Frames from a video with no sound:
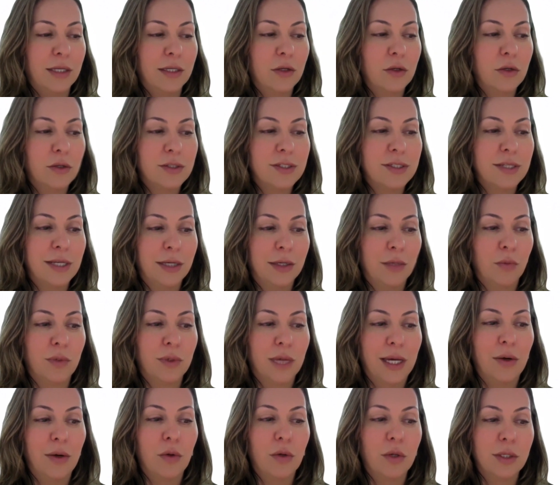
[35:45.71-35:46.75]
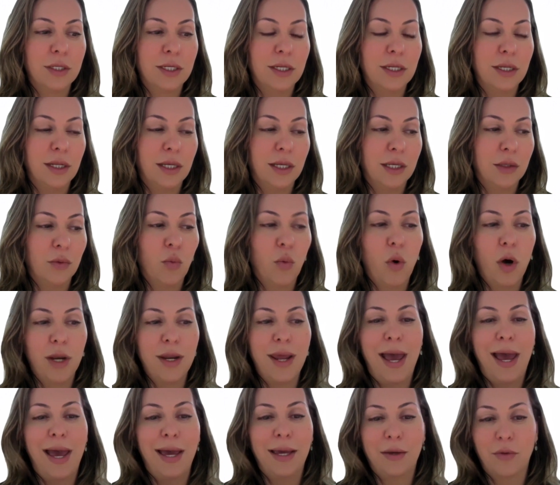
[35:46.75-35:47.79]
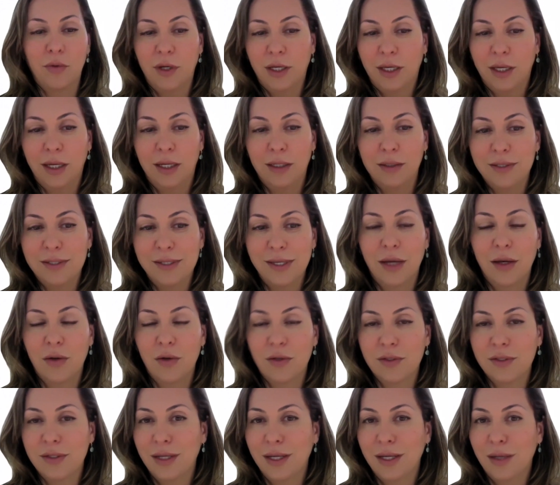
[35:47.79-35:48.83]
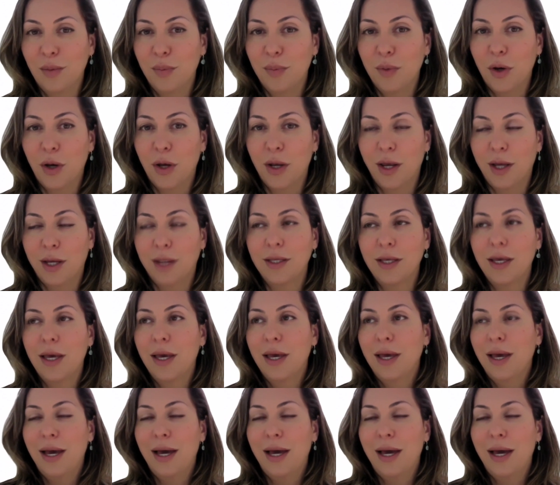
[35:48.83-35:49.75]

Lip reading: it looks like we only need one aggregate sales data product,